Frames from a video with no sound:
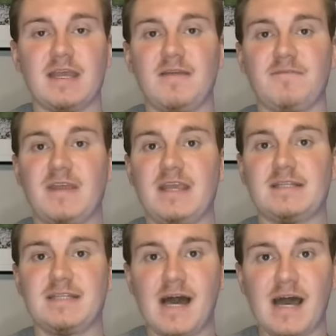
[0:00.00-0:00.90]
If he
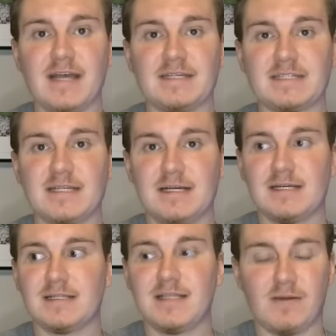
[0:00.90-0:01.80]
does,
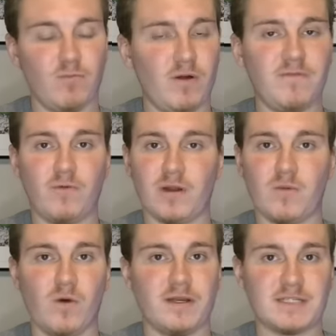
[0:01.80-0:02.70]
then
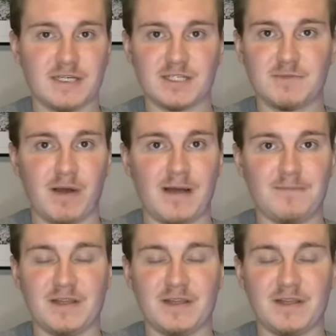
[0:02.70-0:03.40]
141 is his spot.